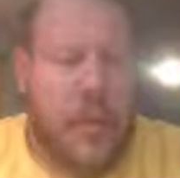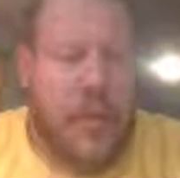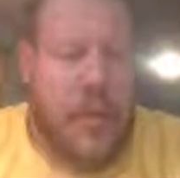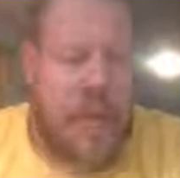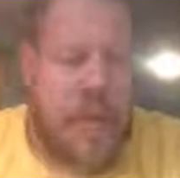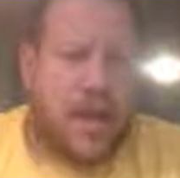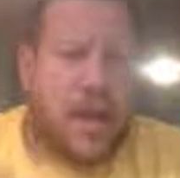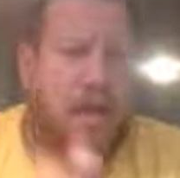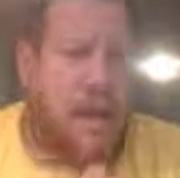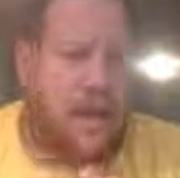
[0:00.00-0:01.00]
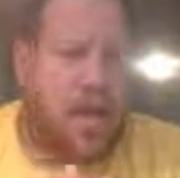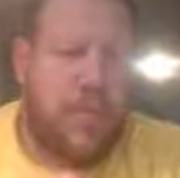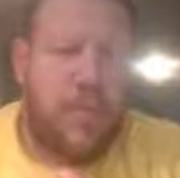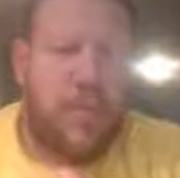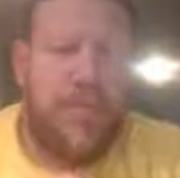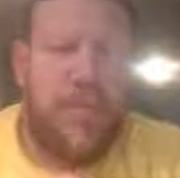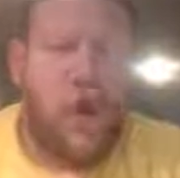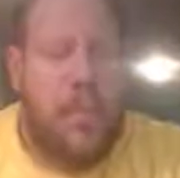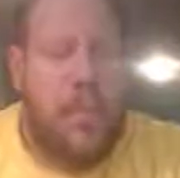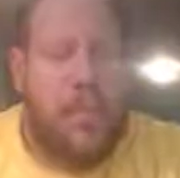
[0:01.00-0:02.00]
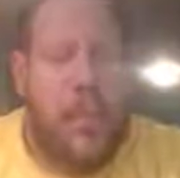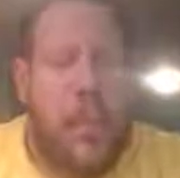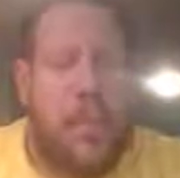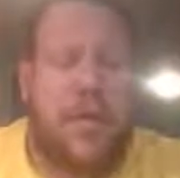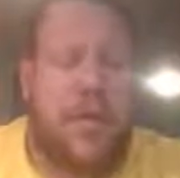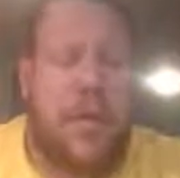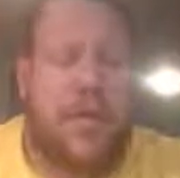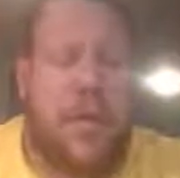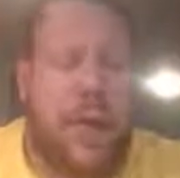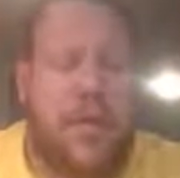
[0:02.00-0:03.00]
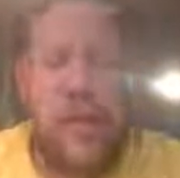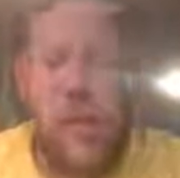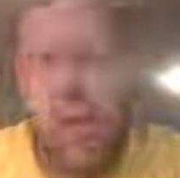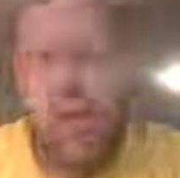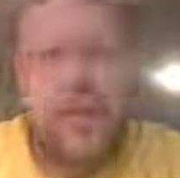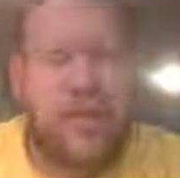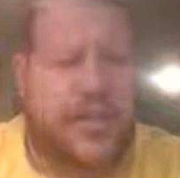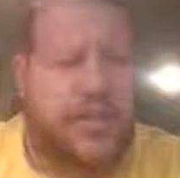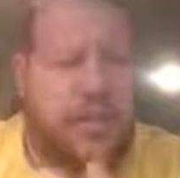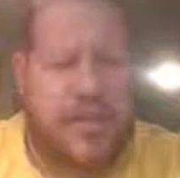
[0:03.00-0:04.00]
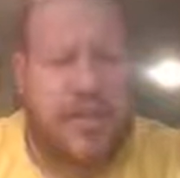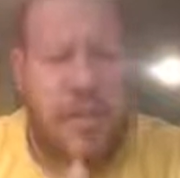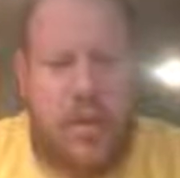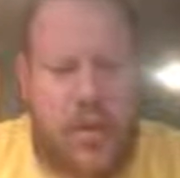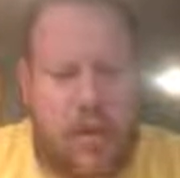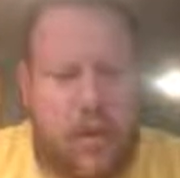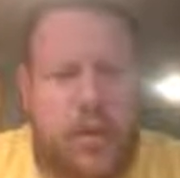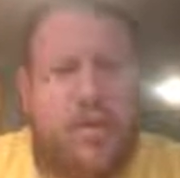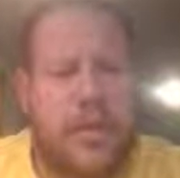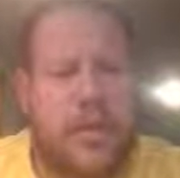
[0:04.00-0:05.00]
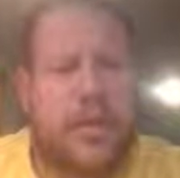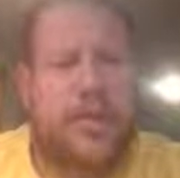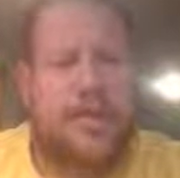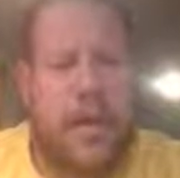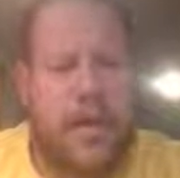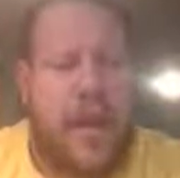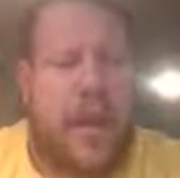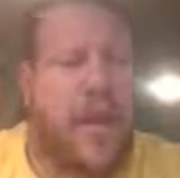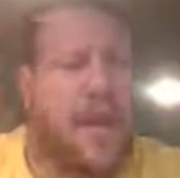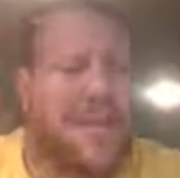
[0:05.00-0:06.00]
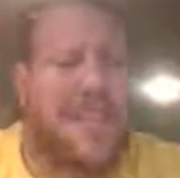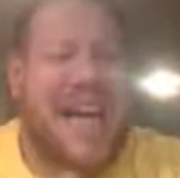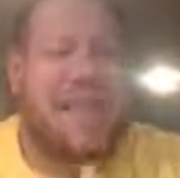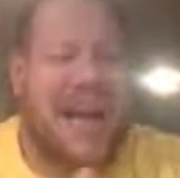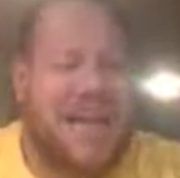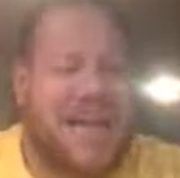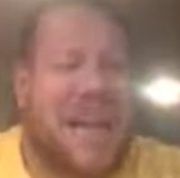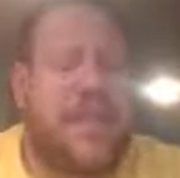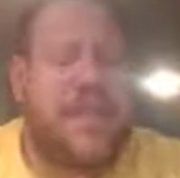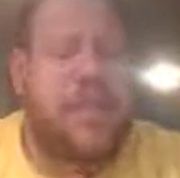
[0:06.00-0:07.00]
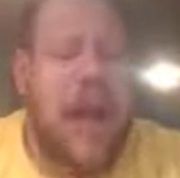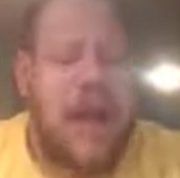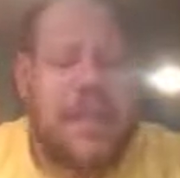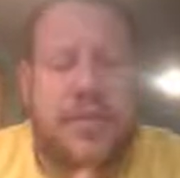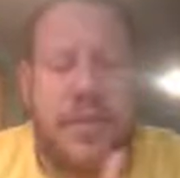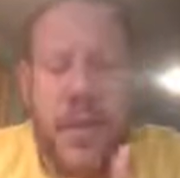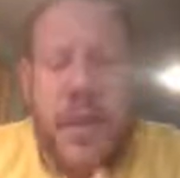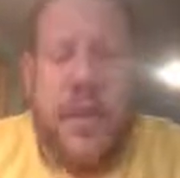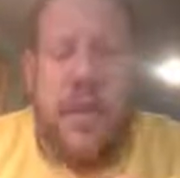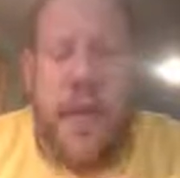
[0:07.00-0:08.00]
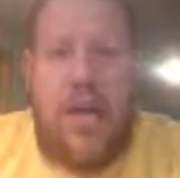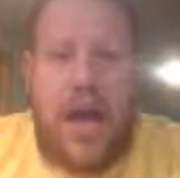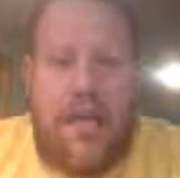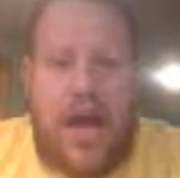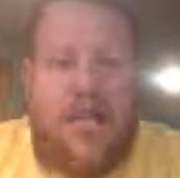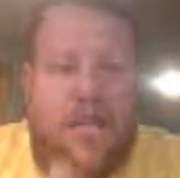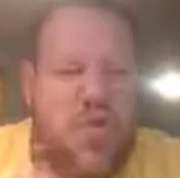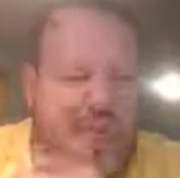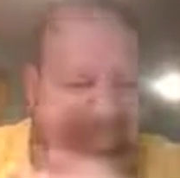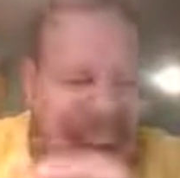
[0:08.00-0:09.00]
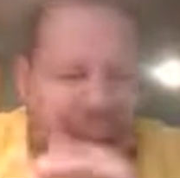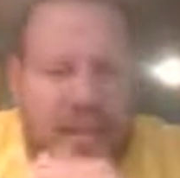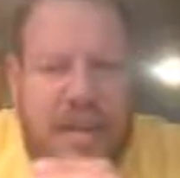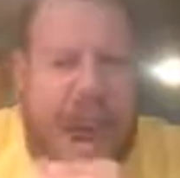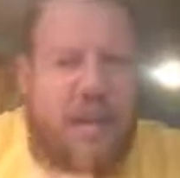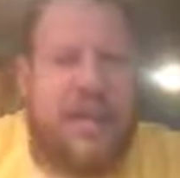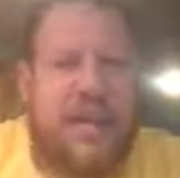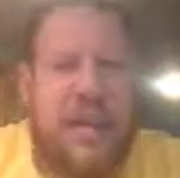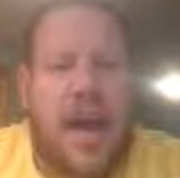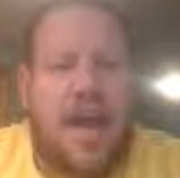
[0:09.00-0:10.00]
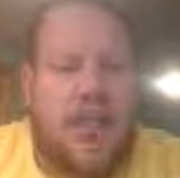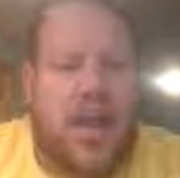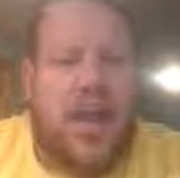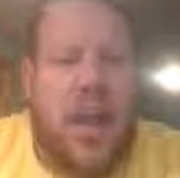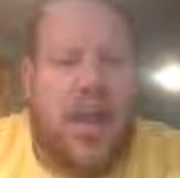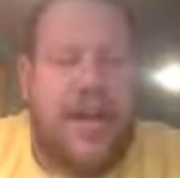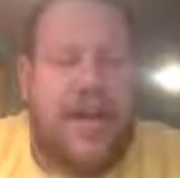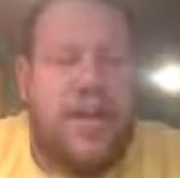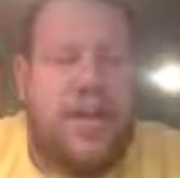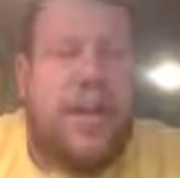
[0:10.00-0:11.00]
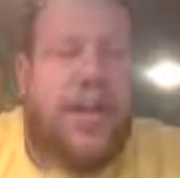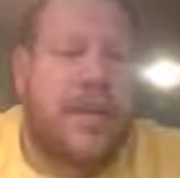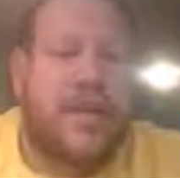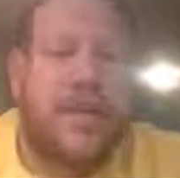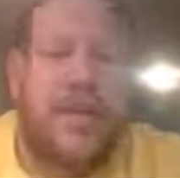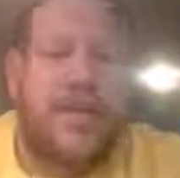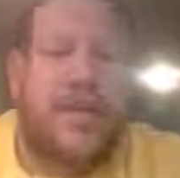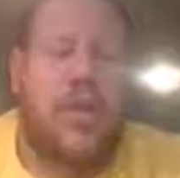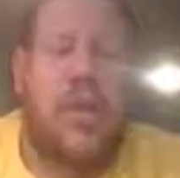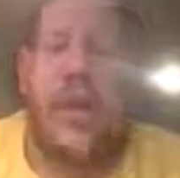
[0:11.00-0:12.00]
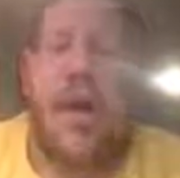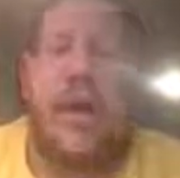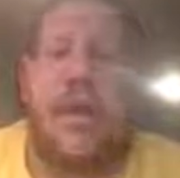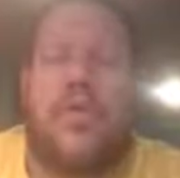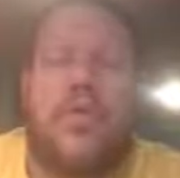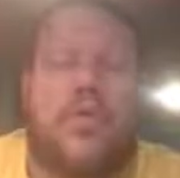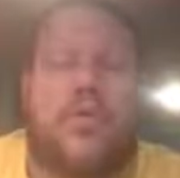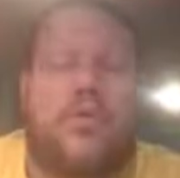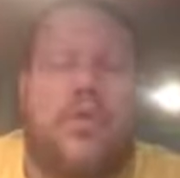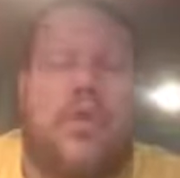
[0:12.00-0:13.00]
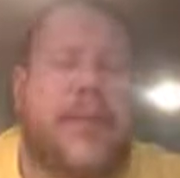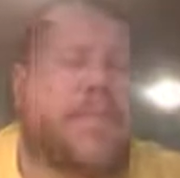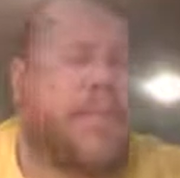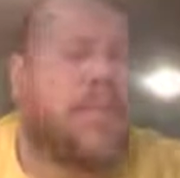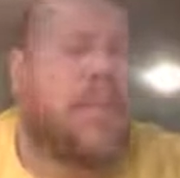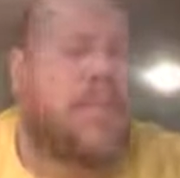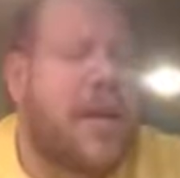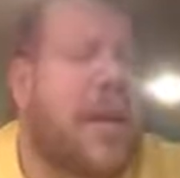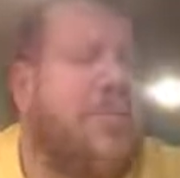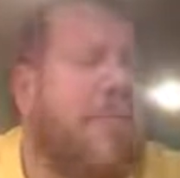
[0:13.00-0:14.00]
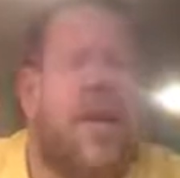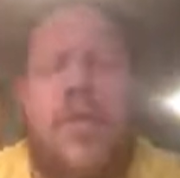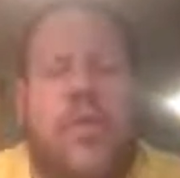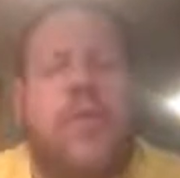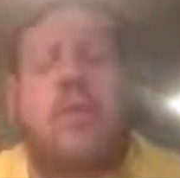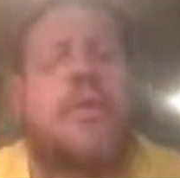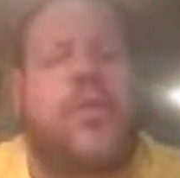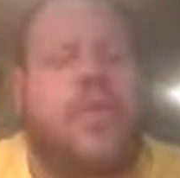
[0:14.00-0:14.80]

right? Whether it be the Albany Plan with Franklin, or just colonial militias fighting side by side in these battles, now you have kind of a united colonies kind of thing. And it's cool because, colonials from Massachusetts might not have met colonials from